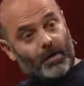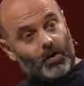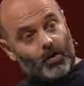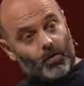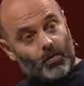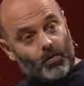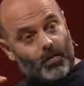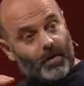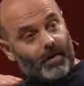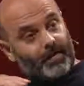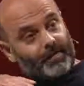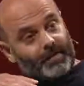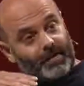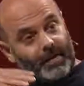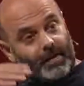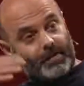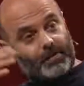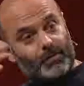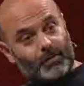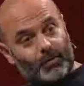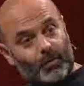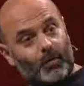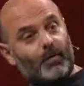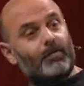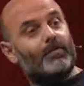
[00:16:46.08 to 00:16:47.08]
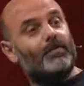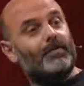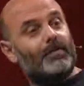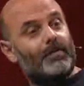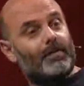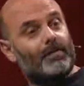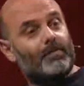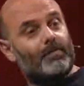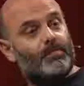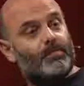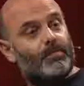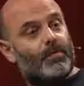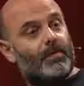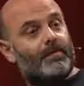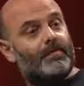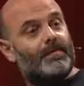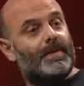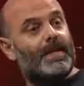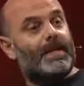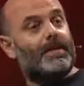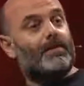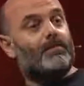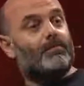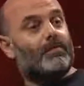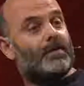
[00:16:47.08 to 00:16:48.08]
where they are sold. But
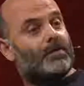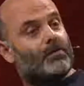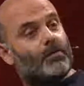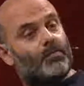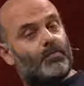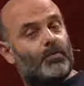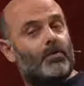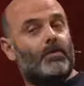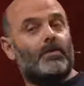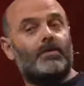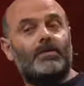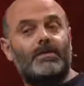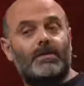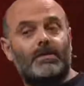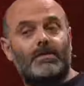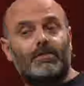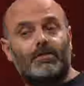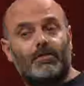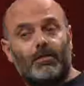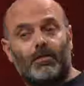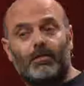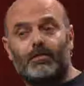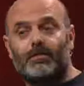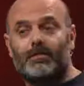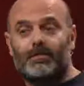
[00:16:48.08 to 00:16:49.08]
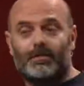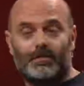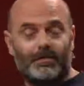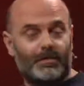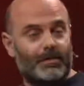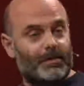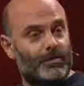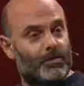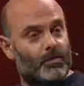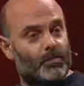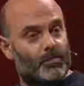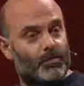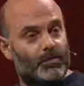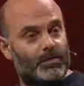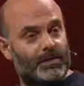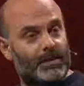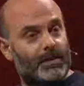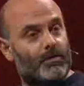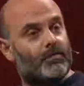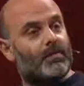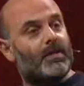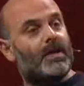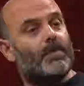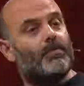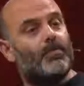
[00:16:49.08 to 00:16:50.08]
then when the product is sold in a
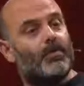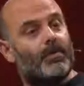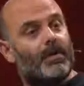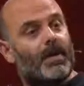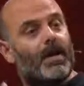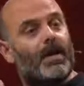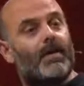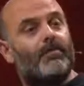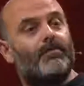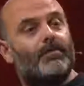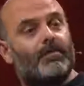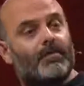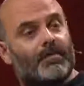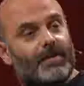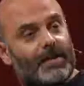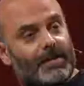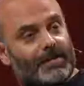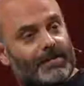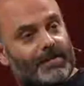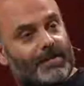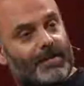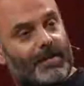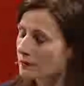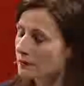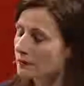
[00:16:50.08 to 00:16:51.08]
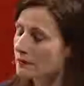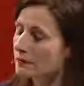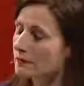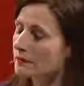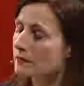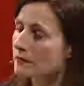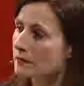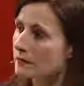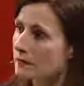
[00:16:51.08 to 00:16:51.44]
boutique, what happened after that? I mean,